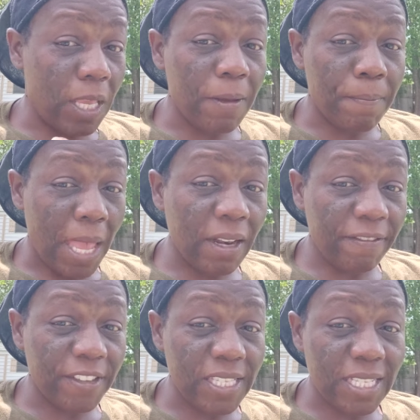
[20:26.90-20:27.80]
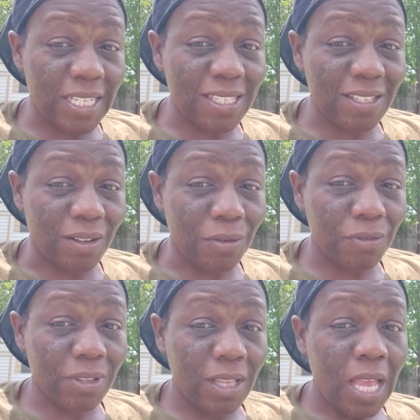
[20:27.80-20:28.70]
it manifested itself.
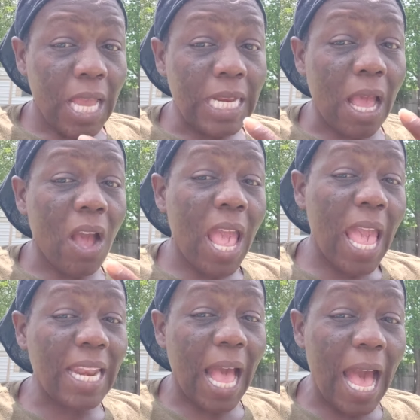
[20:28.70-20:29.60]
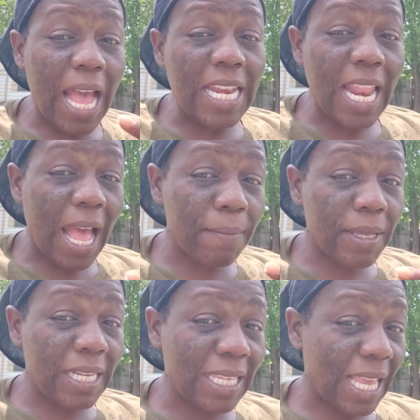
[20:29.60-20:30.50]
Now, had I not
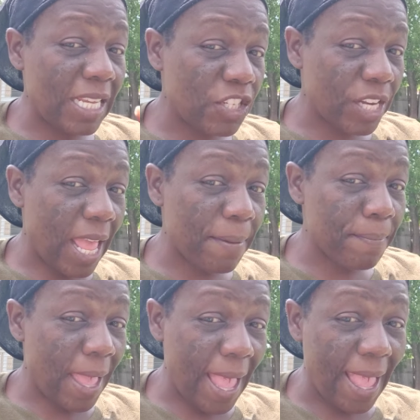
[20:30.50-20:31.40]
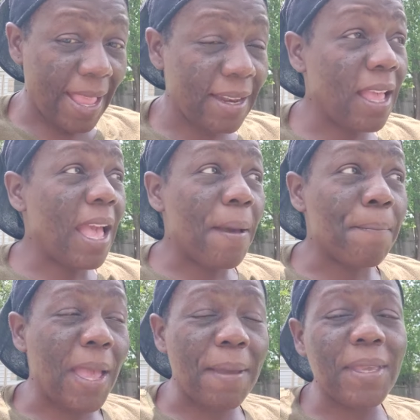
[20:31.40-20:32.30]
been engaging that man,
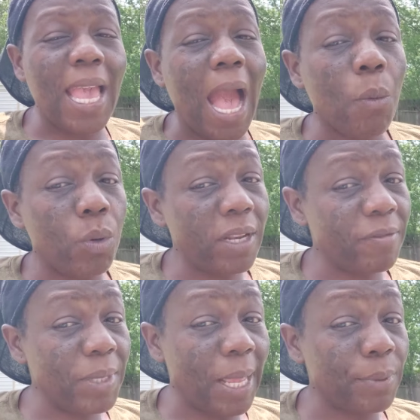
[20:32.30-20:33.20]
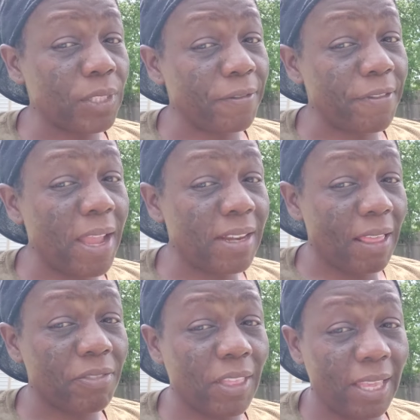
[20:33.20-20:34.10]
maybe I would have been able to fight
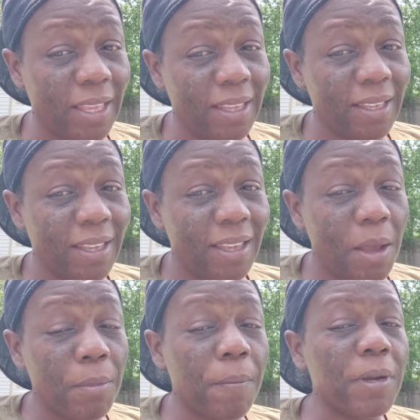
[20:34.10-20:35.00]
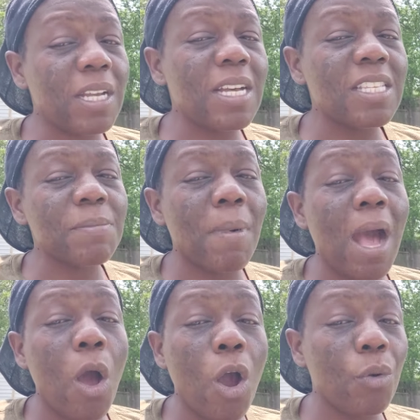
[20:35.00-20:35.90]
that thing. But because
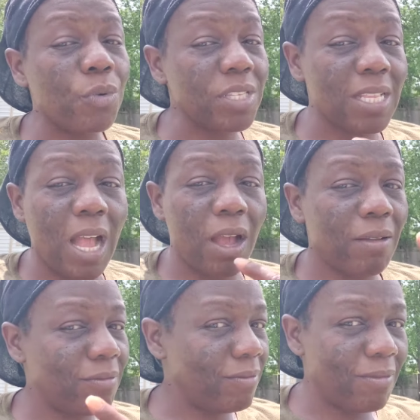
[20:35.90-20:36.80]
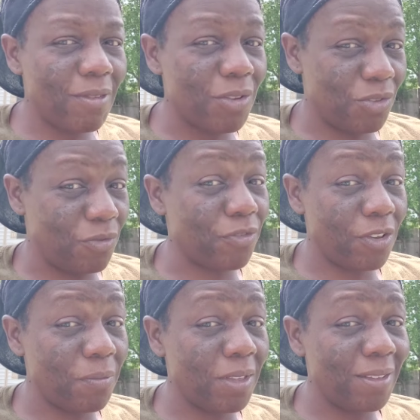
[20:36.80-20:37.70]
my heart was not, you
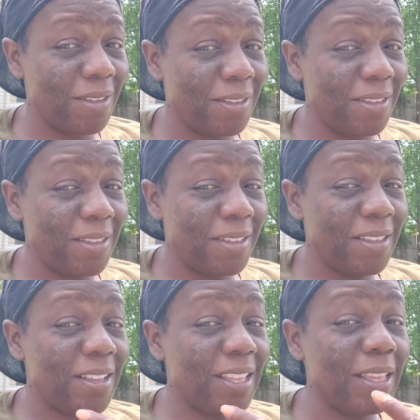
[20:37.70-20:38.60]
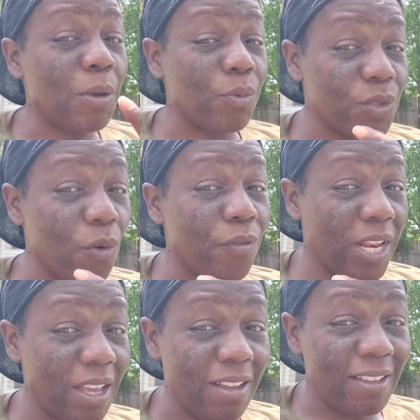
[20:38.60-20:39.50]
feel me? It was over
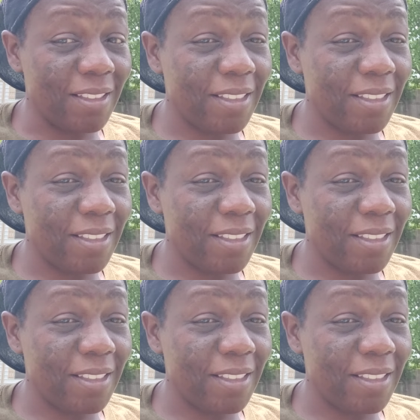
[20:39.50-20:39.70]
there.